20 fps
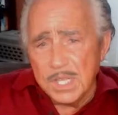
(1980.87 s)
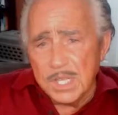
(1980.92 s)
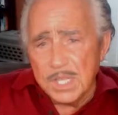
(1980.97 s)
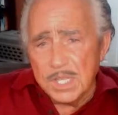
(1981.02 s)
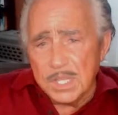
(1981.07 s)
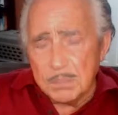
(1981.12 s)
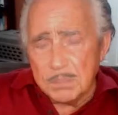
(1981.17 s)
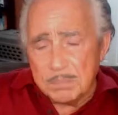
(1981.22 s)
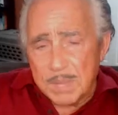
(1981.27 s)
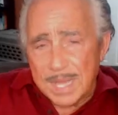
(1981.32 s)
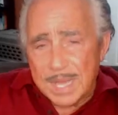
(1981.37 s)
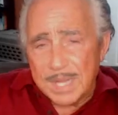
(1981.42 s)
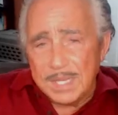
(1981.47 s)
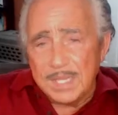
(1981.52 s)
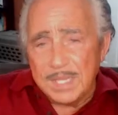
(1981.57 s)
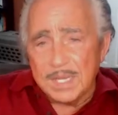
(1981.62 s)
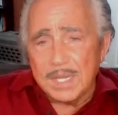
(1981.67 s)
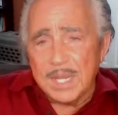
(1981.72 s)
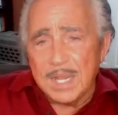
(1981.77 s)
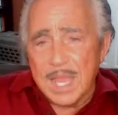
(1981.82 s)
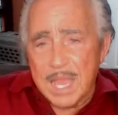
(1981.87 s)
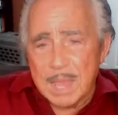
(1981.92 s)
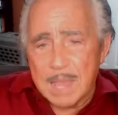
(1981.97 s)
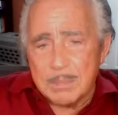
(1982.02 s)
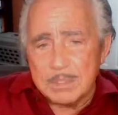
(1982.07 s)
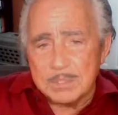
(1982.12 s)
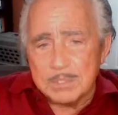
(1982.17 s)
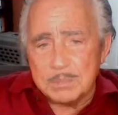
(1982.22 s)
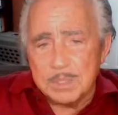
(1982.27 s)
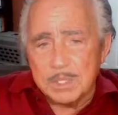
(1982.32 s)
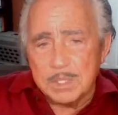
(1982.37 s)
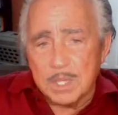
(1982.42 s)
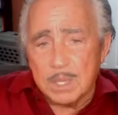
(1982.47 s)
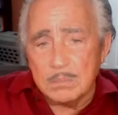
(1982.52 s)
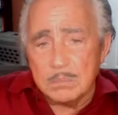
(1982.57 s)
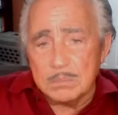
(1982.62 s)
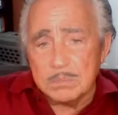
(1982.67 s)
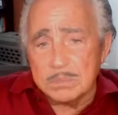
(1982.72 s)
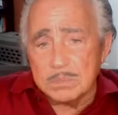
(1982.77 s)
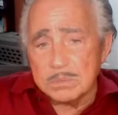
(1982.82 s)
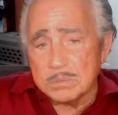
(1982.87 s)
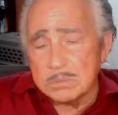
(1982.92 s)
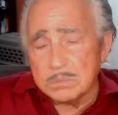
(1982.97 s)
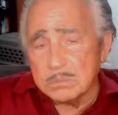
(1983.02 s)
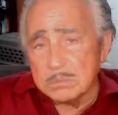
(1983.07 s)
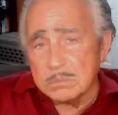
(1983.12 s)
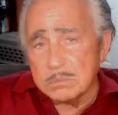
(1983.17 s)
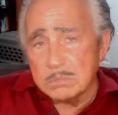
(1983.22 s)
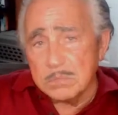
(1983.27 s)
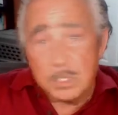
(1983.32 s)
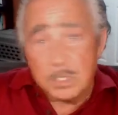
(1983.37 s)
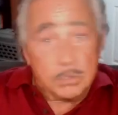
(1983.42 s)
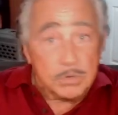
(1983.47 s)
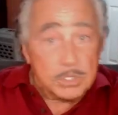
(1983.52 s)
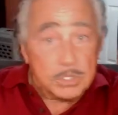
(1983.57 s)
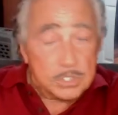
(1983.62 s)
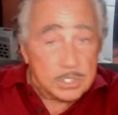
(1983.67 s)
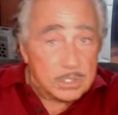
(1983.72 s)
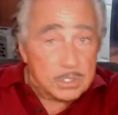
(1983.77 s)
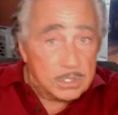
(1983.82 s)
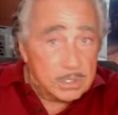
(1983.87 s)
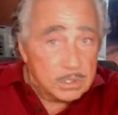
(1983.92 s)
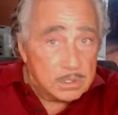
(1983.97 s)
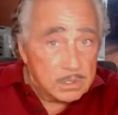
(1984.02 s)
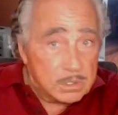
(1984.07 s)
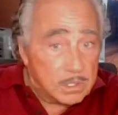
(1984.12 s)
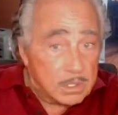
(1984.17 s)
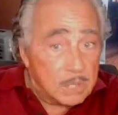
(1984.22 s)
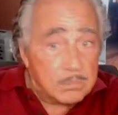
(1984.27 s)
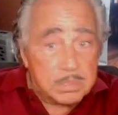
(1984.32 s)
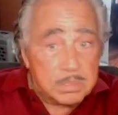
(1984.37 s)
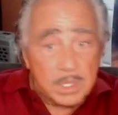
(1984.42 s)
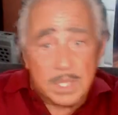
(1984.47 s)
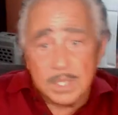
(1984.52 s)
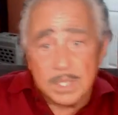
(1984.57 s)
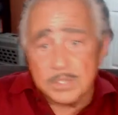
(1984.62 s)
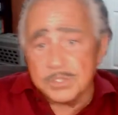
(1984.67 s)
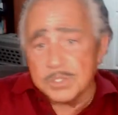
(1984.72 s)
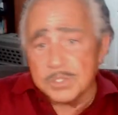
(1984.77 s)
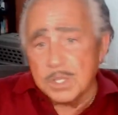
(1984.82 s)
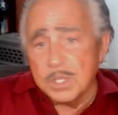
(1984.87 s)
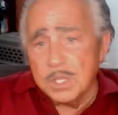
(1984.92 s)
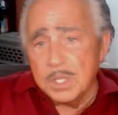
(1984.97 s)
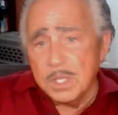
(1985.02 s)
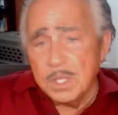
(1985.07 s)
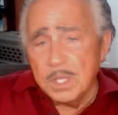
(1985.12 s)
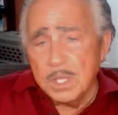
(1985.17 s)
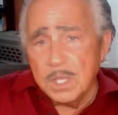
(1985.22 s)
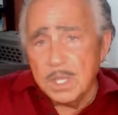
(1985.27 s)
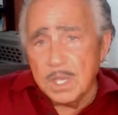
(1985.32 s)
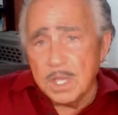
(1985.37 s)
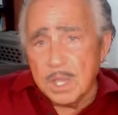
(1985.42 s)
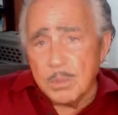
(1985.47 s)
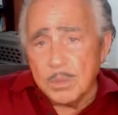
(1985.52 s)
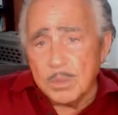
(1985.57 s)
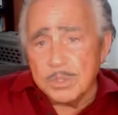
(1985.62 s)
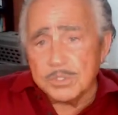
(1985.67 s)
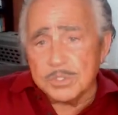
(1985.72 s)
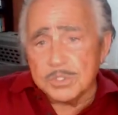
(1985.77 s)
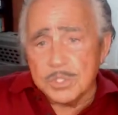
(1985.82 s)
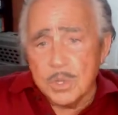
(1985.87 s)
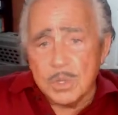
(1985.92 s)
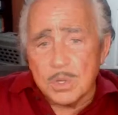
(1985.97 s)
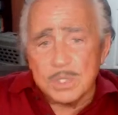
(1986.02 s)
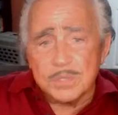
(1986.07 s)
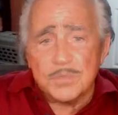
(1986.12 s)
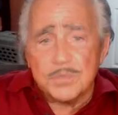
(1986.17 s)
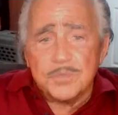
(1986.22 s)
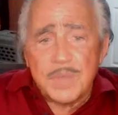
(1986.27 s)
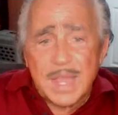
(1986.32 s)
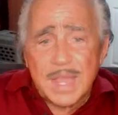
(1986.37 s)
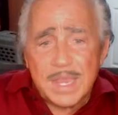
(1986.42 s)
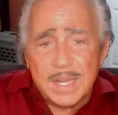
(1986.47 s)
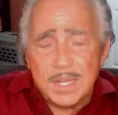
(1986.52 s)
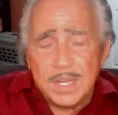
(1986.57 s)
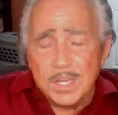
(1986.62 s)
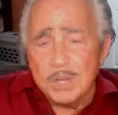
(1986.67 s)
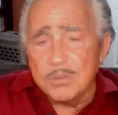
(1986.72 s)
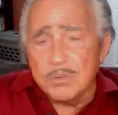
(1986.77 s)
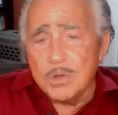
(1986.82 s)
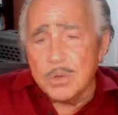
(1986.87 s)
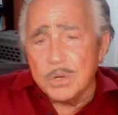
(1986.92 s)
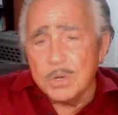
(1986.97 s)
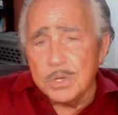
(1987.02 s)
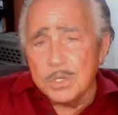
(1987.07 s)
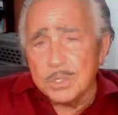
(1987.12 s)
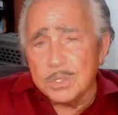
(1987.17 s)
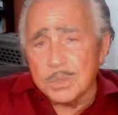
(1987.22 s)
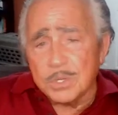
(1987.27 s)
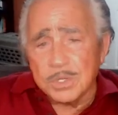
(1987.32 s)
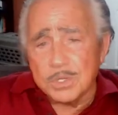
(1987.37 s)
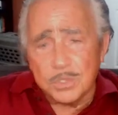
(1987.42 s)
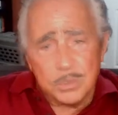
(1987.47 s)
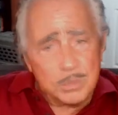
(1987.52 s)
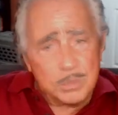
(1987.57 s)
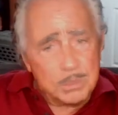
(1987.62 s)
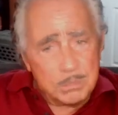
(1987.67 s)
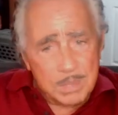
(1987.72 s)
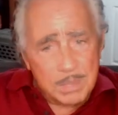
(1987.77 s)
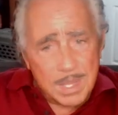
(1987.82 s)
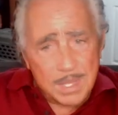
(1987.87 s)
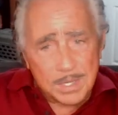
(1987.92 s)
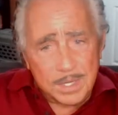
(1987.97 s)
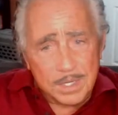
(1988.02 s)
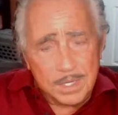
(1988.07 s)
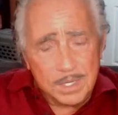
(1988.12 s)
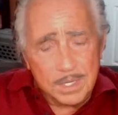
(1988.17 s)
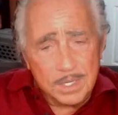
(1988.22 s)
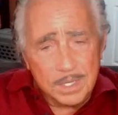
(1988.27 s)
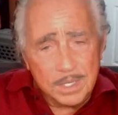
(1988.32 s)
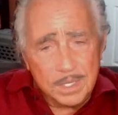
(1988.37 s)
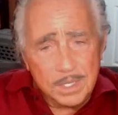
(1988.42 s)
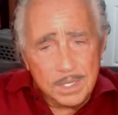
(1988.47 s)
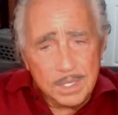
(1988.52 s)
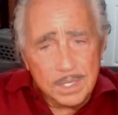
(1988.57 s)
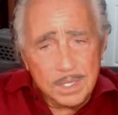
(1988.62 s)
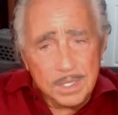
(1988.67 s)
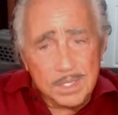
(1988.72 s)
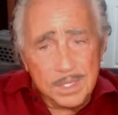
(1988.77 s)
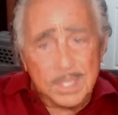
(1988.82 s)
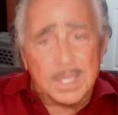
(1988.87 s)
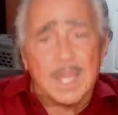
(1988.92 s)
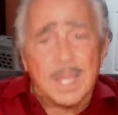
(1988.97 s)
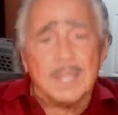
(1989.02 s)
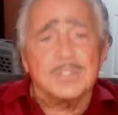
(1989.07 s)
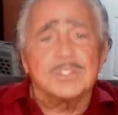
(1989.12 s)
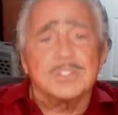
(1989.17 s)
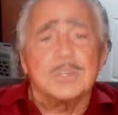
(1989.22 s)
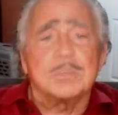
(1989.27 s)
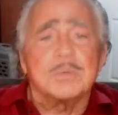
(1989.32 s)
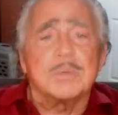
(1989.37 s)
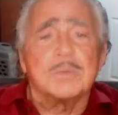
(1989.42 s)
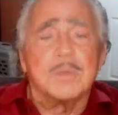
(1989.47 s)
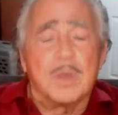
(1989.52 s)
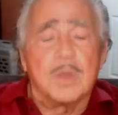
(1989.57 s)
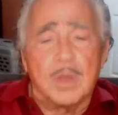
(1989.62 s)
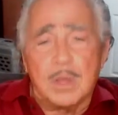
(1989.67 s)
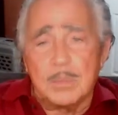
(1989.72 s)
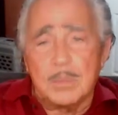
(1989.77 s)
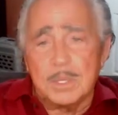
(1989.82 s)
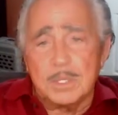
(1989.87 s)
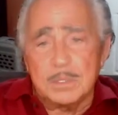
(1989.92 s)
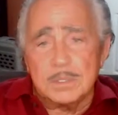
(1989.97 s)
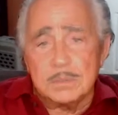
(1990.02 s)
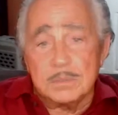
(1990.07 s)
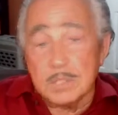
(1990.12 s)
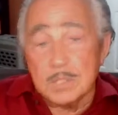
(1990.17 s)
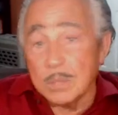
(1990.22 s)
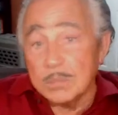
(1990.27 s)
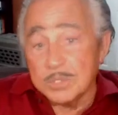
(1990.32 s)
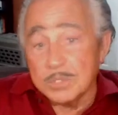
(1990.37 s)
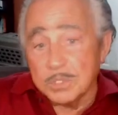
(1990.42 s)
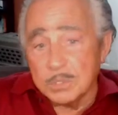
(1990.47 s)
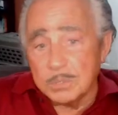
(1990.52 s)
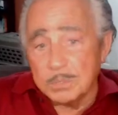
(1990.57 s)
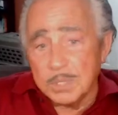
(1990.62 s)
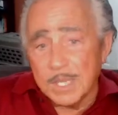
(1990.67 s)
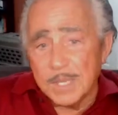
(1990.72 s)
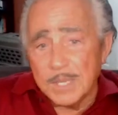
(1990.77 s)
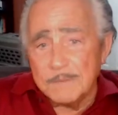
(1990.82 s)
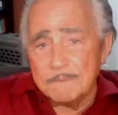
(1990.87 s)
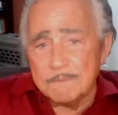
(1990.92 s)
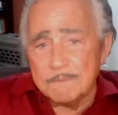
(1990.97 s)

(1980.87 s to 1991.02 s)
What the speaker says: the body it inhabits becomes increasingly complex. And when the soul has finally grown into a human body, the concept of karma comes into play.